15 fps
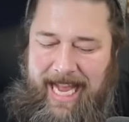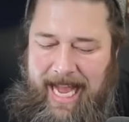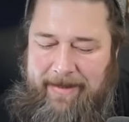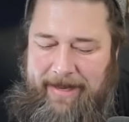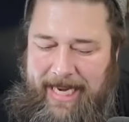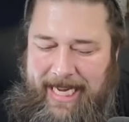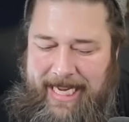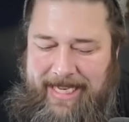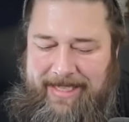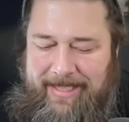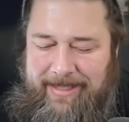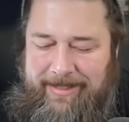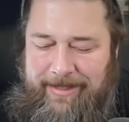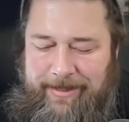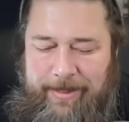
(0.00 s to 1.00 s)
I mean, I guess
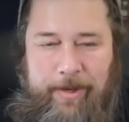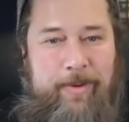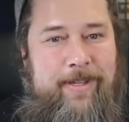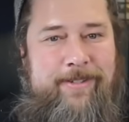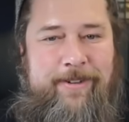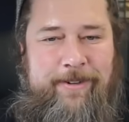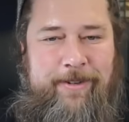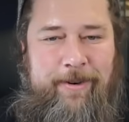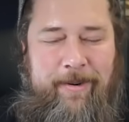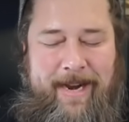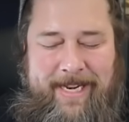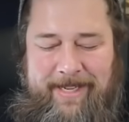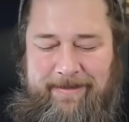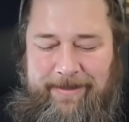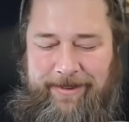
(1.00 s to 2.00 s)
this is too, because there's
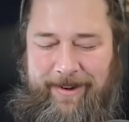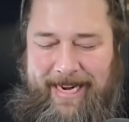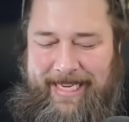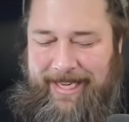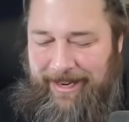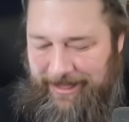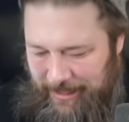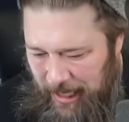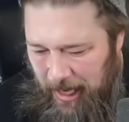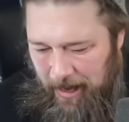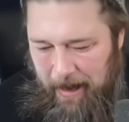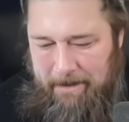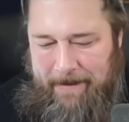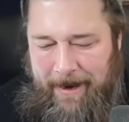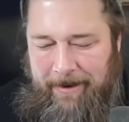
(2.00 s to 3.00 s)
random Dragon Arch.
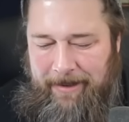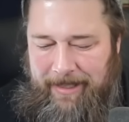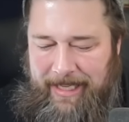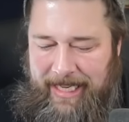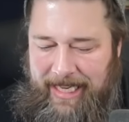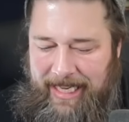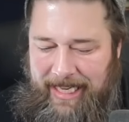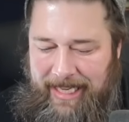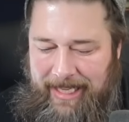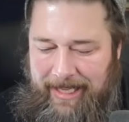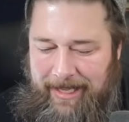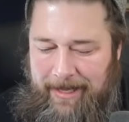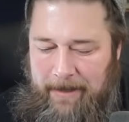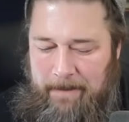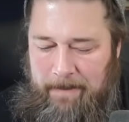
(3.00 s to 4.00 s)
Apparently,
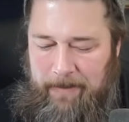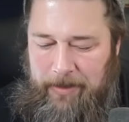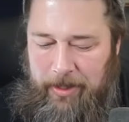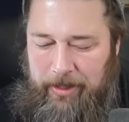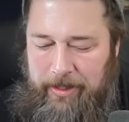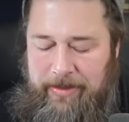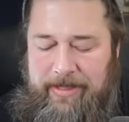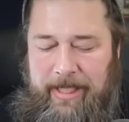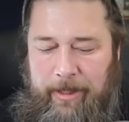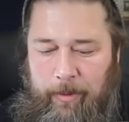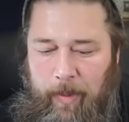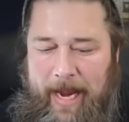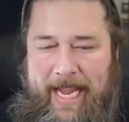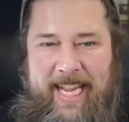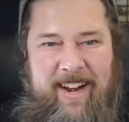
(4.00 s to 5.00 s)
you're using
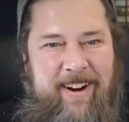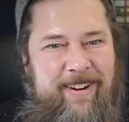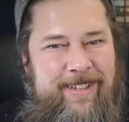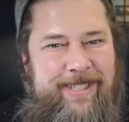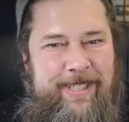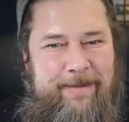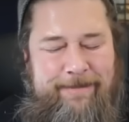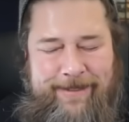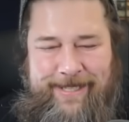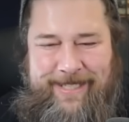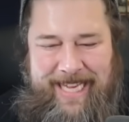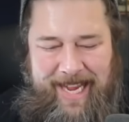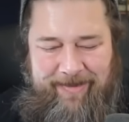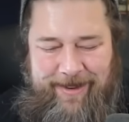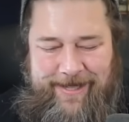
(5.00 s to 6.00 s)
Dragon Arch to put
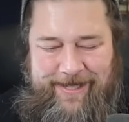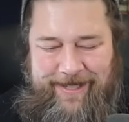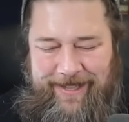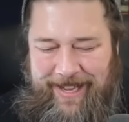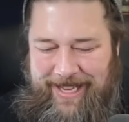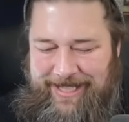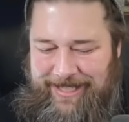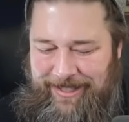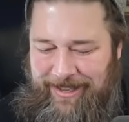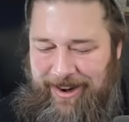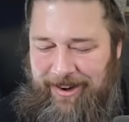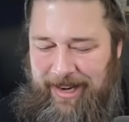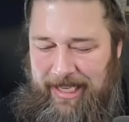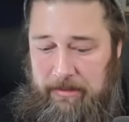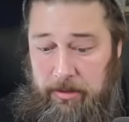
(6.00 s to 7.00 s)
Sovereigns of the Lost
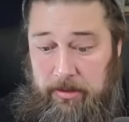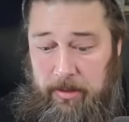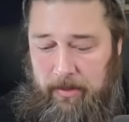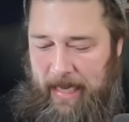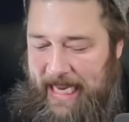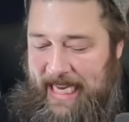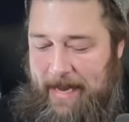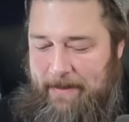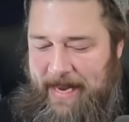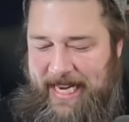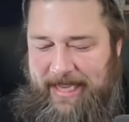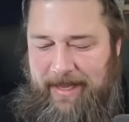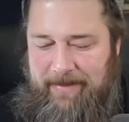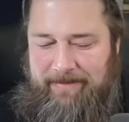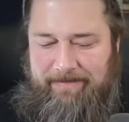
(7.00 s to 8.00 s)
Alara. Oh, I keep
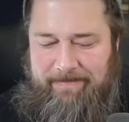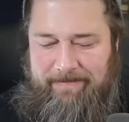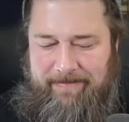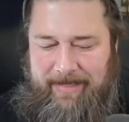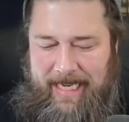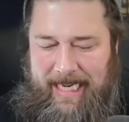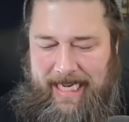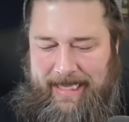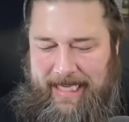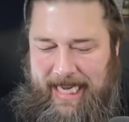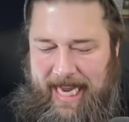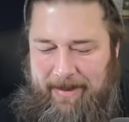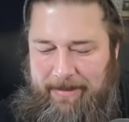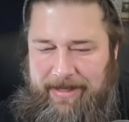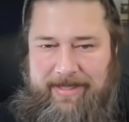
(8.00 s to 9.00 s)
hitting the
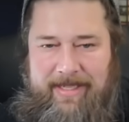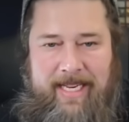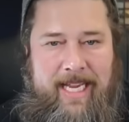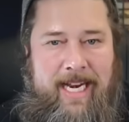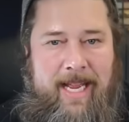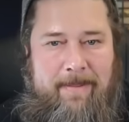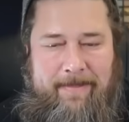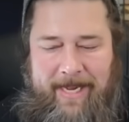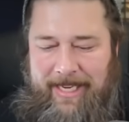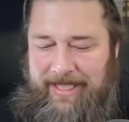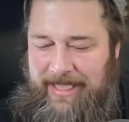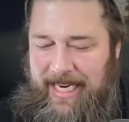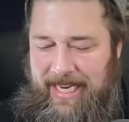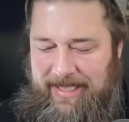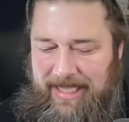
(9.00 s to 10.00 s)
camera stand. I
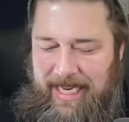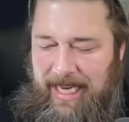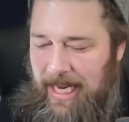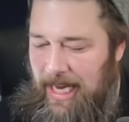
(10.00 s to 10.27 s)
apologize.